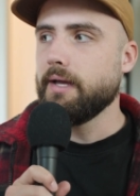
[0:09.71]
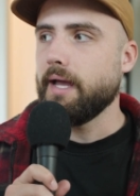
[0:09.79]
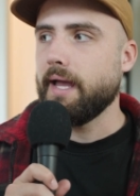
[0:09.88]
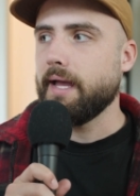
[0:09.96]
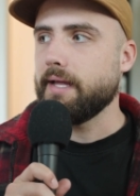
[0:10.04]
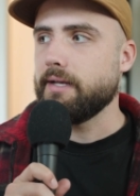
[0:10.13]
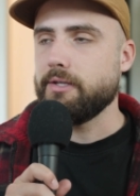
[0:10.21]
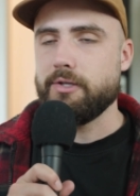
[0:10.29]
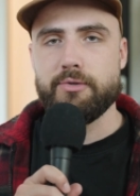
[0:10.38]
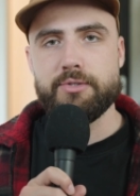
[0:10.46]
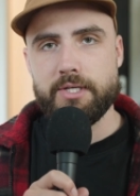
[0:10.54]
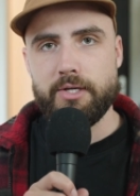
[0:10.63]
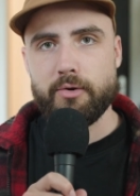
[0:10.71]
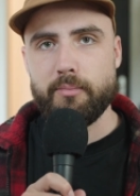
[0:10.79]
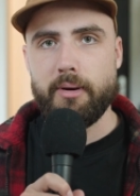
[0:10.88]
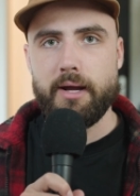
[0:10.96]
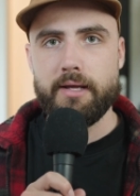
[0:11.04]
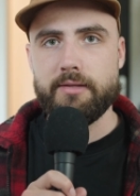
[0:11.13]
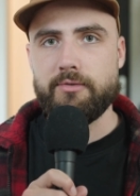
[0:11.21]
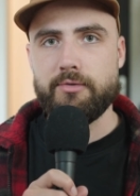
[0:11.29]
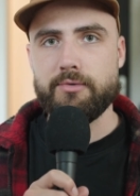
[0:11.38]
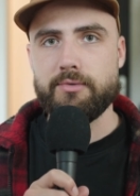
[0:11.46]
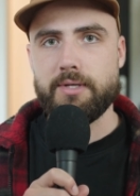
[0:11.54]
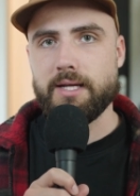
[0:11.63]
and using your mind
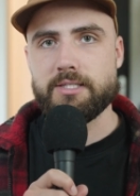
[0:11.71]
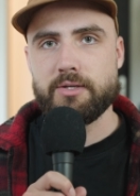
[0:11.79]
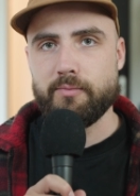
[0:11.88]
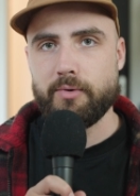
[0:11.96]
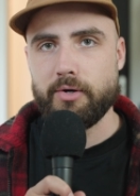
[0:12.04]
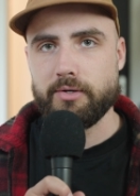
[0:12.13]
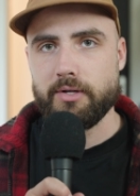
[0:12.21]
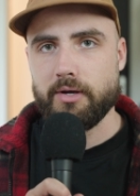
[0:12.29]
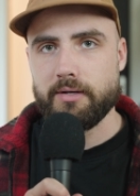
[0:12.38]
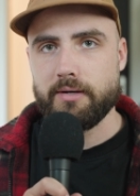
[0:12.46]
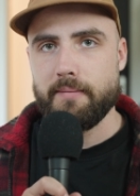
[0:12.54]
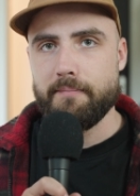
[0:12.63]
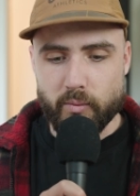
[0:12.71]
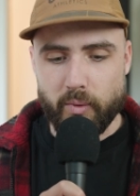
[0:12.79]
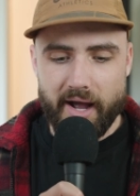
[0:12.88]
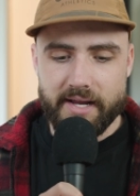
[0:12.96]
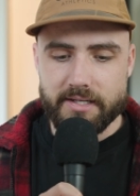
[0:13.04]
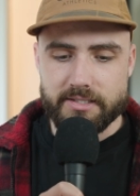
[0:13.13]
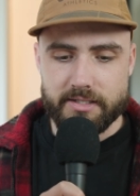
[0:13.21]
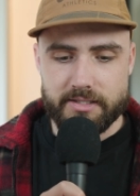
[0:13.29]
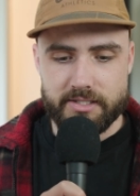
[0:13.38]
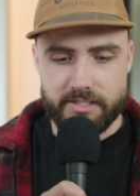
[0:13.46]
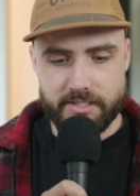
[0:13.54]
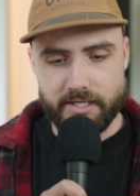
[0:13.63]
to get some work done. Why does
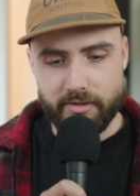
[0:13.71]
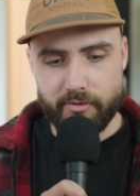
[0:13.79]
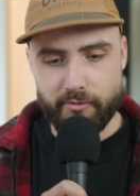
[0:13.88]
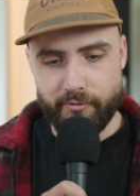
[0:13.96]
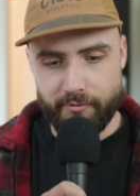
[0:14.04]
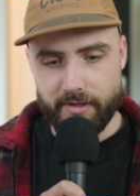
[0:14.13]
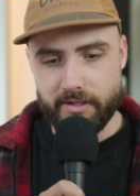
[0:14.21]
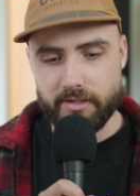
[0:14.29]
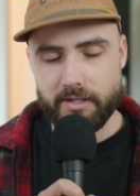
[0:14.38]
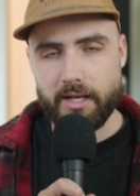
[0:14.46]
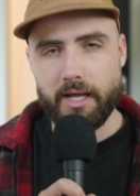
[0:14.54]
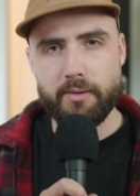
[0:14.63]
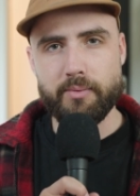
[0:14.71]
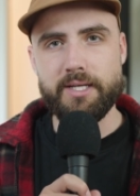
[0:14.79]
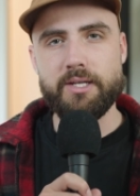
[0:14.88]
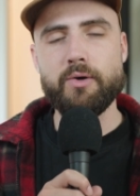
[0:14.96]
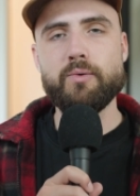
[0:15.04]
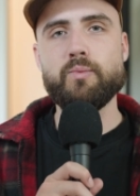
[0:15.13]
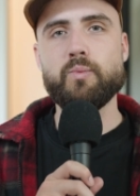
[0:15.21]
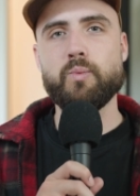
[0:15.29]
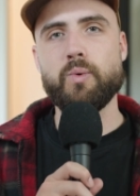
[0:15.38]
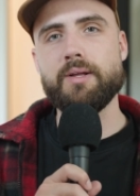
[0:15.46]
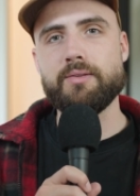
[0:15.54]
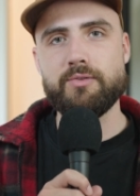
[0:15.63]
it still feel like we don't
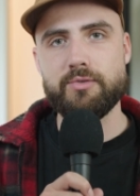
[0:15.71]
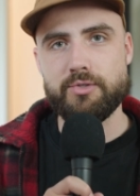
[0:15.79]
want to